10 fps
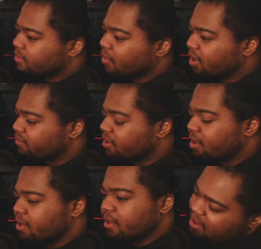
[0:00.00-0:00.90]
whatever.
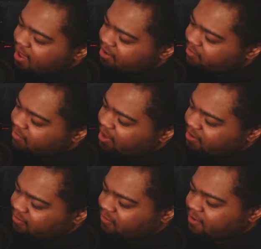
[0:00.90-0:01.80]
He had an
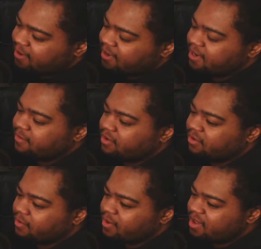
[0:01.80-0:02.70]
interview video he did
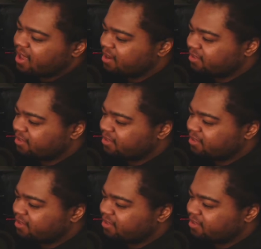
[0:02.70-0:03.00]
recently where he kind